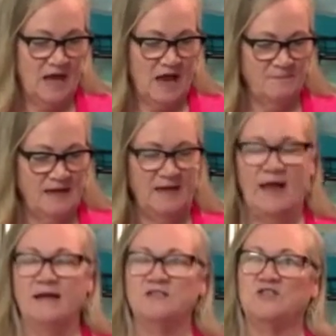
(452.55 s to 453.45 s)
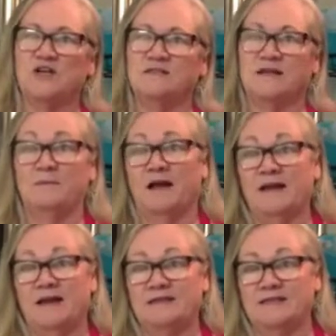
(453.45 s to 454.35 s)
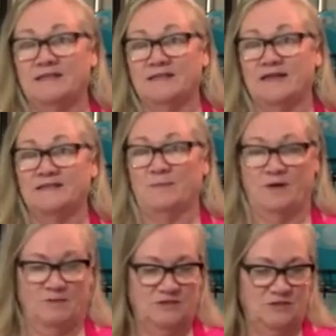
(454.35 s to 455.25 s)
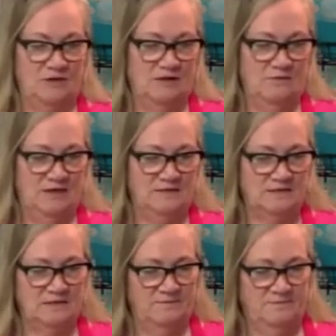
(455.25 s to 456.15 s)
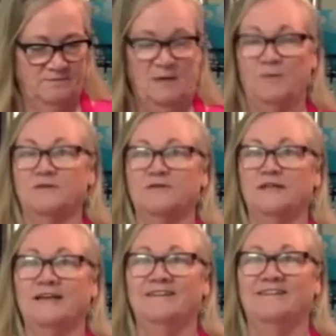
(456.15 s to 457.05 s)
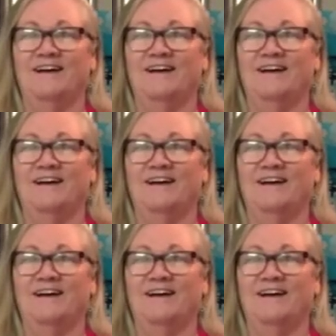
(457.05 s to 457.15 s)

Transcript: I made extras. I'm not eating 6 eggs, I promise you, all at once. Me personally.